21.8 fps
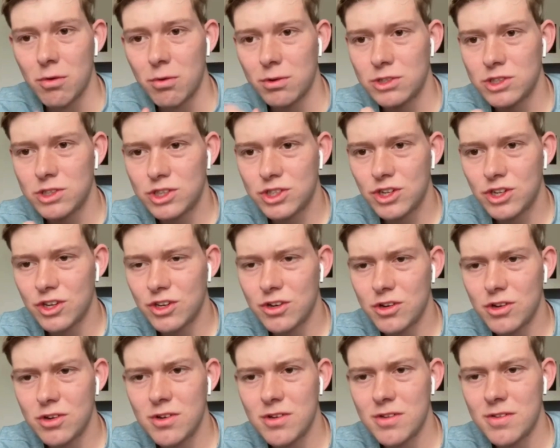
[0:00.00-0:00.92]
Well,
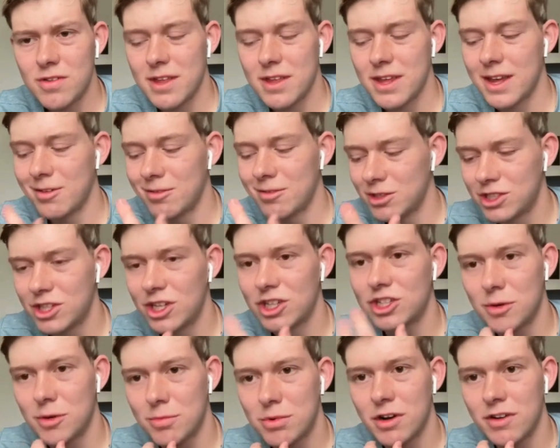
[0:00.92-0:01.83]
Stu, it was
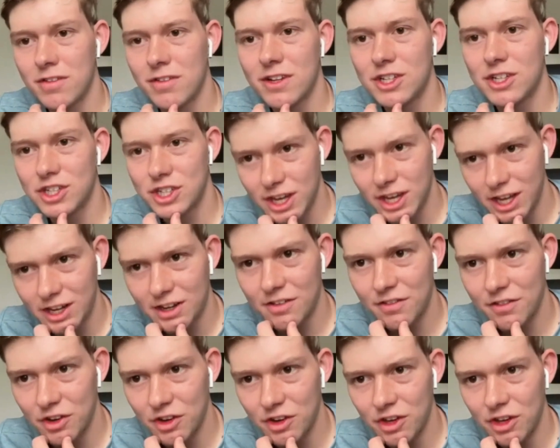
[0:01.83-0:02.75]
such a privilege to
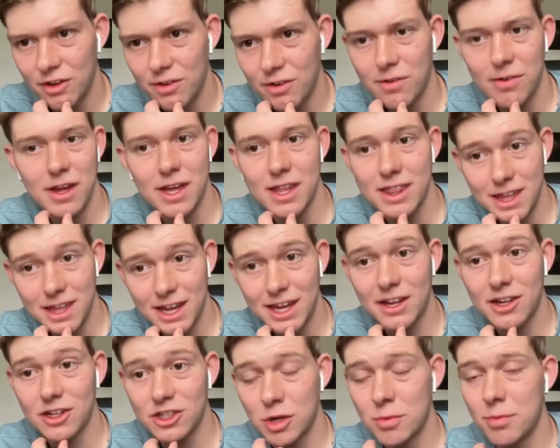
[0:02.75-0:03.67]
interview you, and
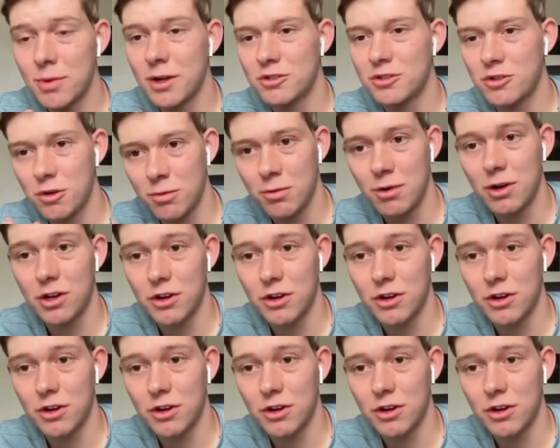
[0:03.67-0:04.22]
thank you so much for the